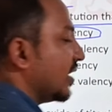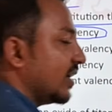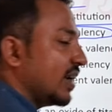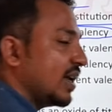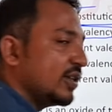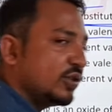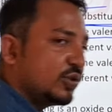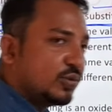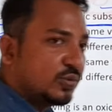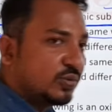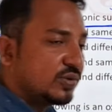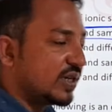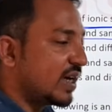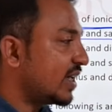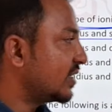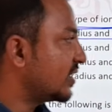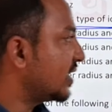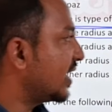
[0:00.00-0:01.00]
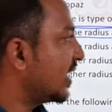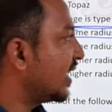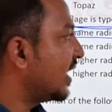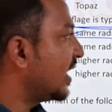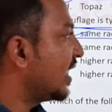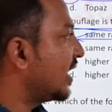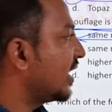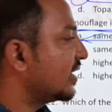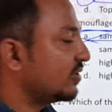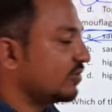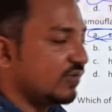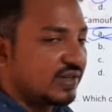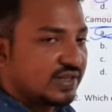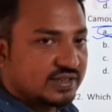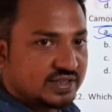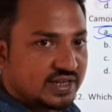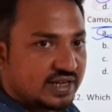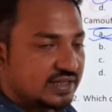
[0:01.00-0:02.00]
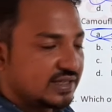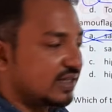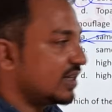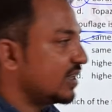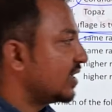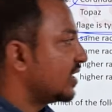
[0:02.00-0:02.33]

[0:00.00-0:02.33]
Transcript: it has 2 charge, Na has 1 charge,